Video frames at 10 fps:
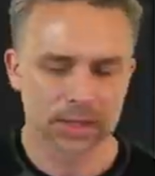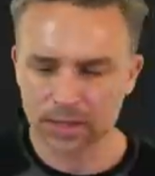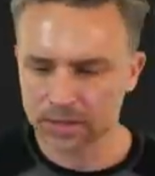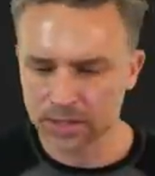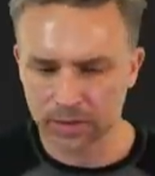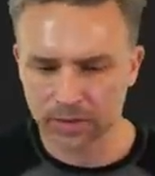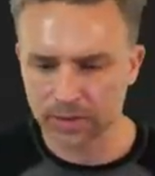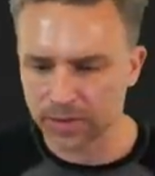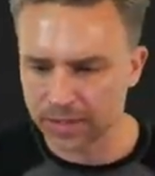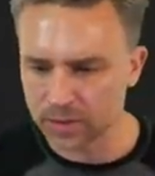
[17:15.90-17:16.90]
so
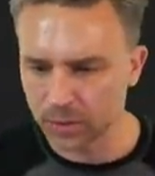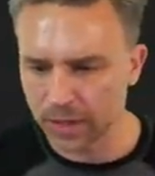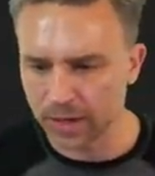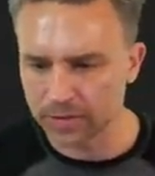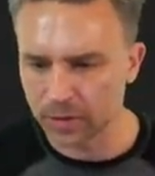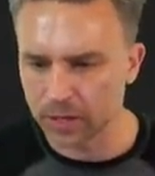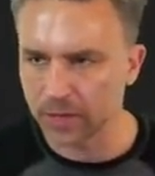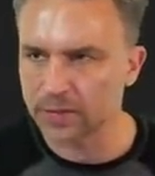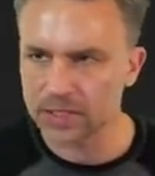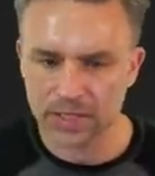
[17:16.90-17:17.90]
that's what we have going
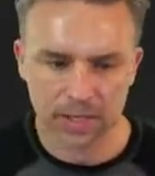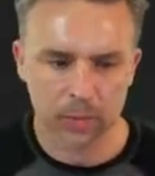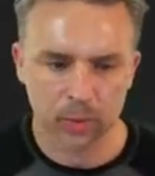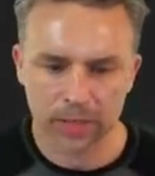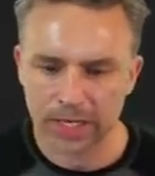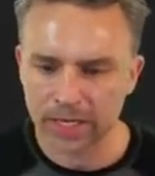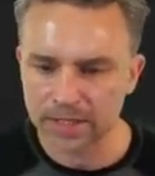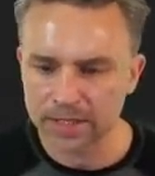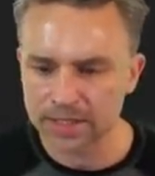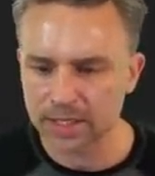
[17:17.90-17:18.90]
on. It's like pretty
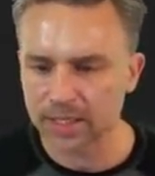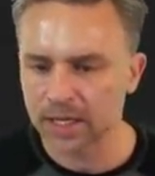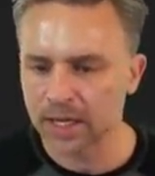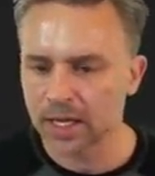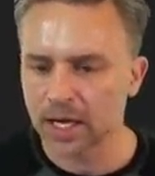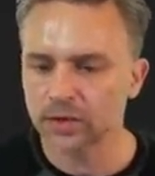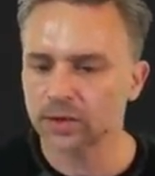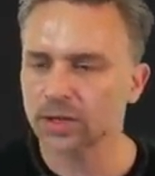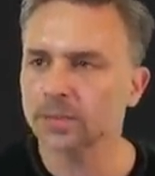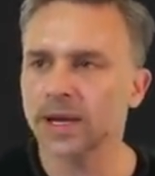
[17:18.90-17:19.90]
easy you're
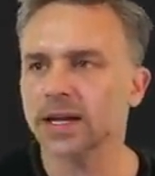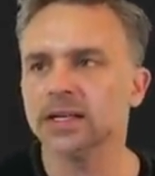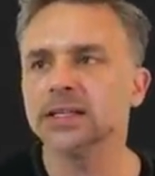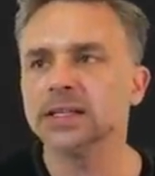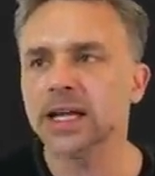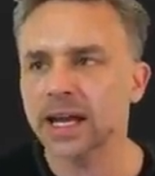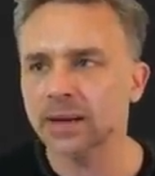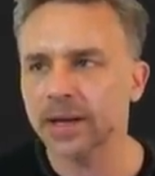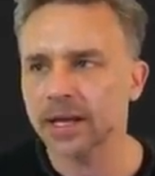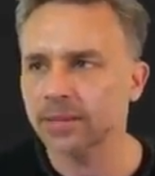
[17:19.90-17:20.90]
going to make a
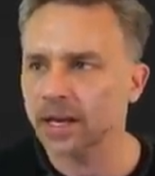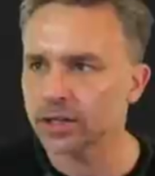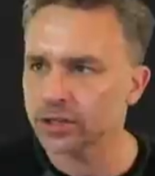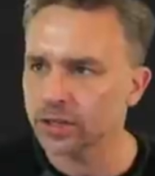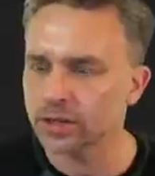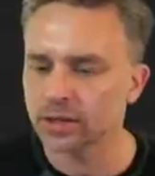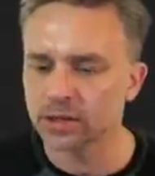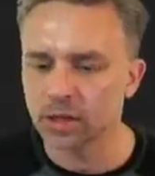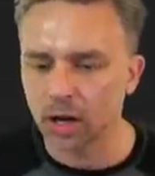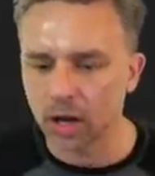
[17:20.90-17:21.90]
lame animation the
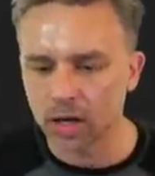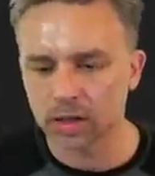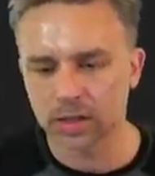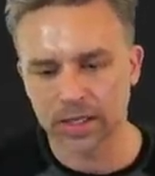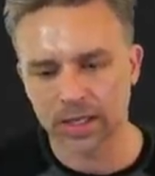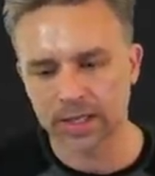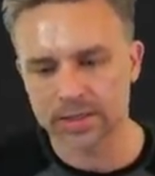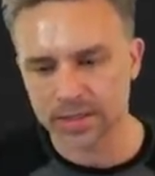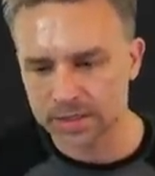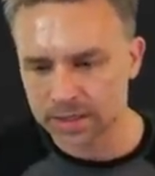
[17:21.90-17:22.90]
longer it
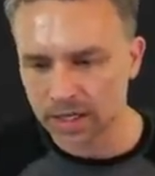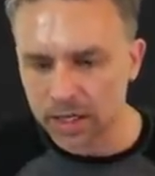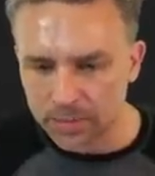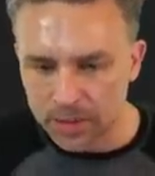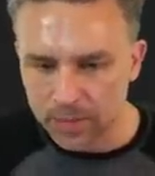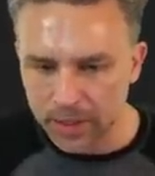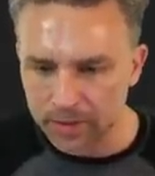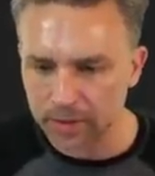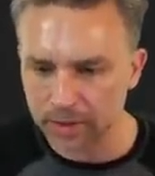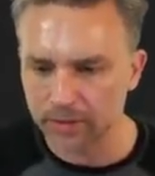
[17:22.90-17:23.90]
is. It's going to be
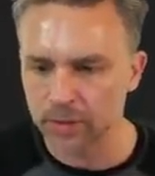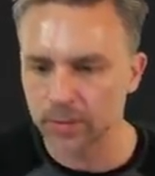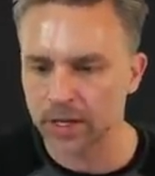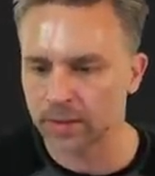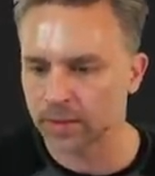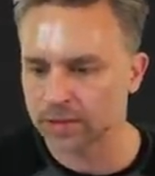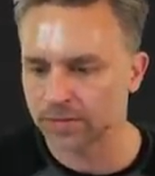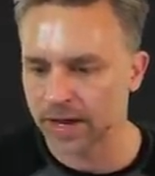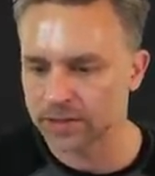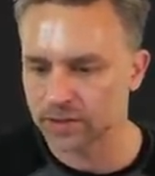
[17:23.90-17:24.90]
better if you make it much
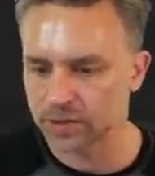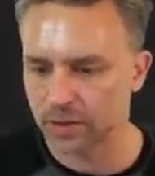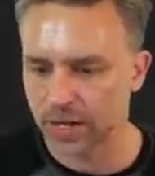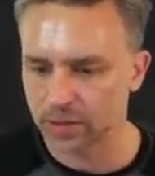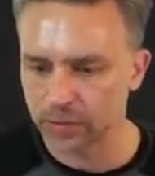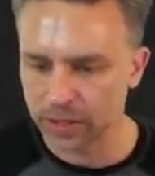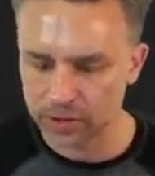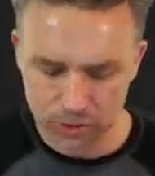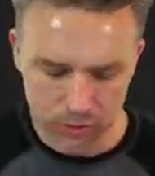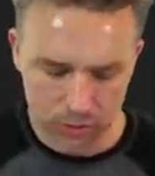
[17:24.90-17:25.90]
faster. So how do we
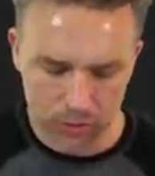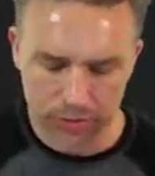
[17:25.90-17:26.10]
control the